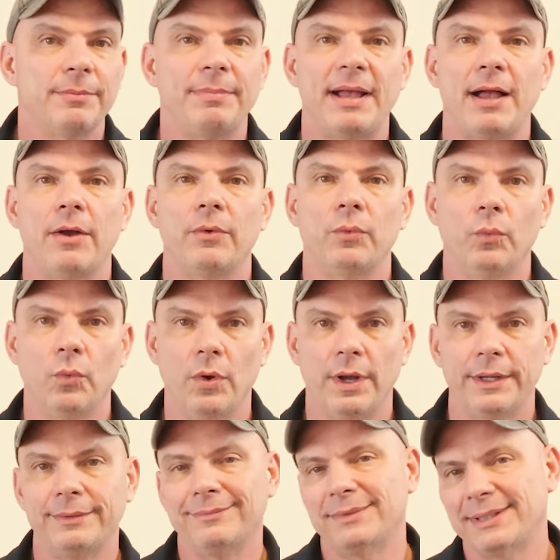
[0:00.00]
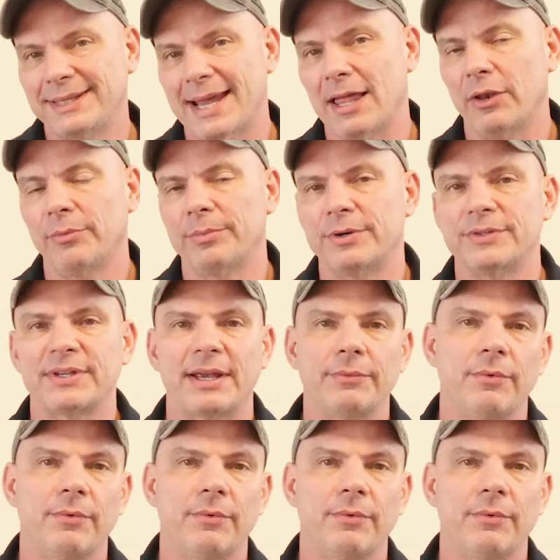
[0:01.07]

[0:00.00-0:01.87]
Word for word: about one, calibers I